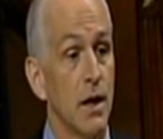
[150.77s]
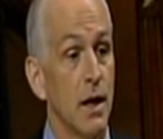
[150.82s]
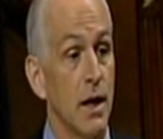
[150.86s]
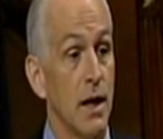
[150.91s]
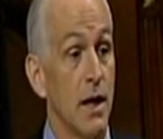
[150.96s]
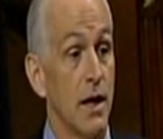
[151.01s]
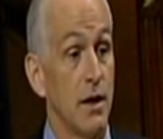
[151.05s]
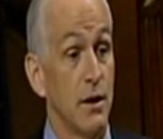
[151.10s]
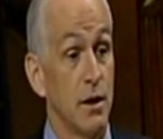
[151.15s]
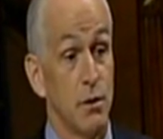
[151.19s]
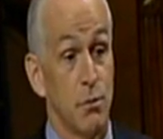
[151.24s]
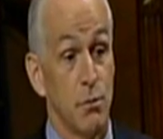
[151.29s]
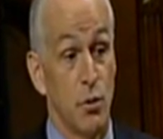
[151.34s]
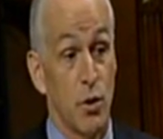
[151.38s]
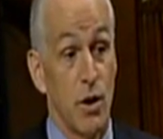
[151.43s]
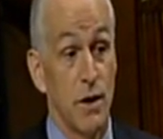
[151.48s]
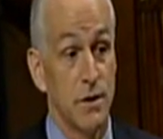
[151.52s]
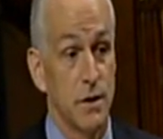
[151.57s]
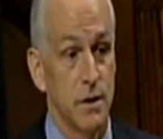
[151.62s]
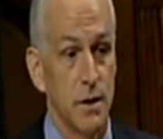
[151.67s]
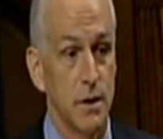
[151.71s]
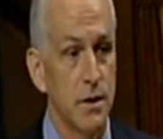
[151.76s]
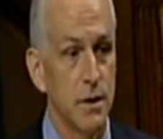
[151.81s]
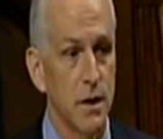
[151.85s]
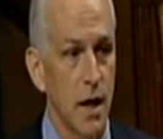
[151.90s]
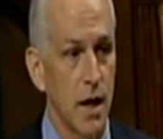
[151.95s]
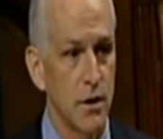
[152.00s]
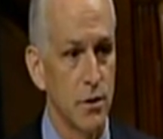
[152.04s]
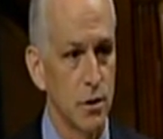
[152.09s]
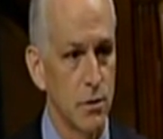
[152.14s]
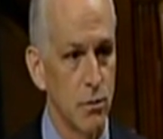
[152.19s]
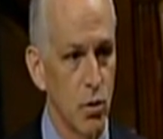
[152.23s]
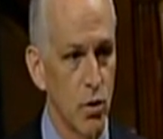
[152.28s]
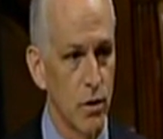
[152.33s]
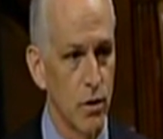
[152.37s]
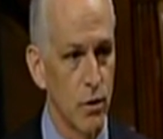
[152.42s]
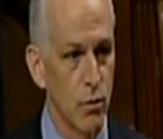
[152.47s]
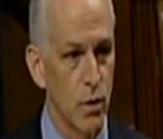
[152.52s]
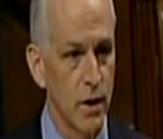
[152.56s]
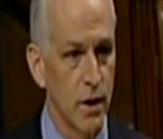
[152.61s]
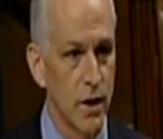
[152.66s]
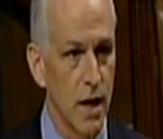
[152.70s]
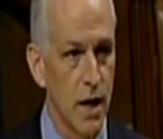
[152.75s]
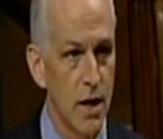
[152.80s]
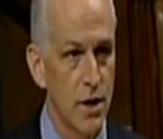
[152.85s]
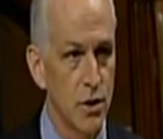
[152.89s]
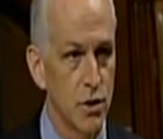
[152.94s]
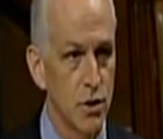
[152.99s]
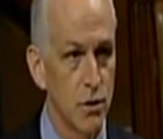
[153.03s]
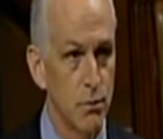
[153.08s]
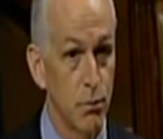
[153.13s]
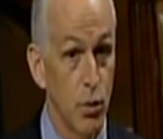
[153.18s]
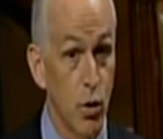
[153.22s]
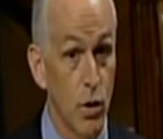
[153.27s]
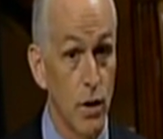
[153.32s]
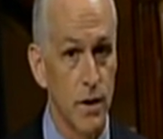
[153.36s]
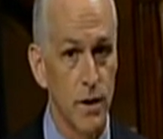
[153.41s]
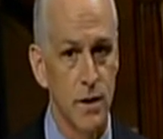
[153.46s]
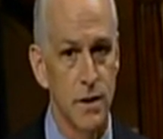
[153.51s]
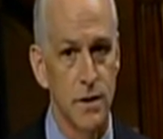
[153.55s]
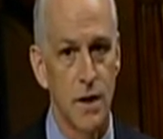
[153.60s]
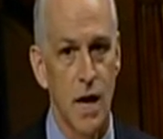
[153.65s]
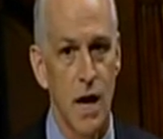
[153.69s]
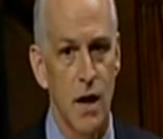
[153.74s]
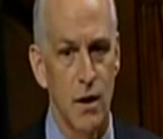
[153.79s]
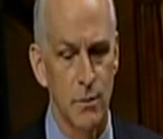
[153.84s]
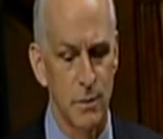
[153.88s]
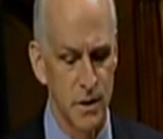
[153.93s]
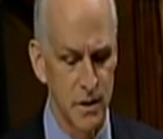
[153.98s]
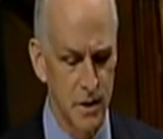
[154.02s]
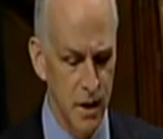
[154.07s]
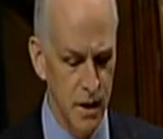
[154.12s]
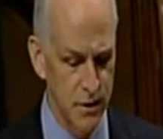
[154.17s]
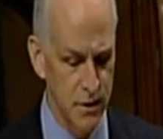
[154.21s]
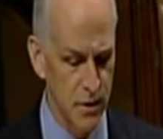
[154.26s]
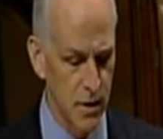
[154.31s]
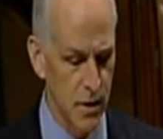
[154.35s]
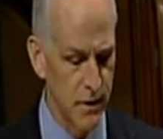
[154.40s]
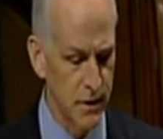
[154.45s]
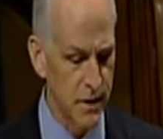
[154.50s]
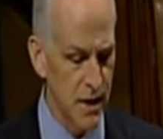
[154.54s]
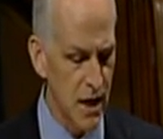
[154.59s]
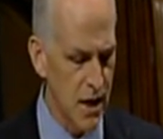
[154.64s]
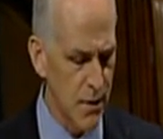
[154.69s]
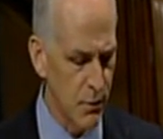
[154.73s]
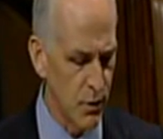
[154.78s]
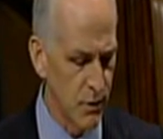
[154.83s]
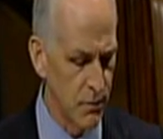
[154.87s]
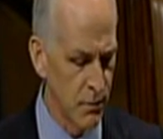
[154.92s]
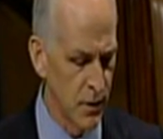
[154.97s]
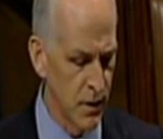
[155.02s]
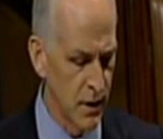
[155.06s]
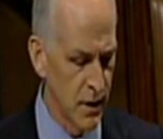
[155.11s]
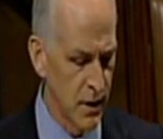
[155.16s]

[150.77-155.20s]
And the president has on more than one occasion put entitlement cuts on the table.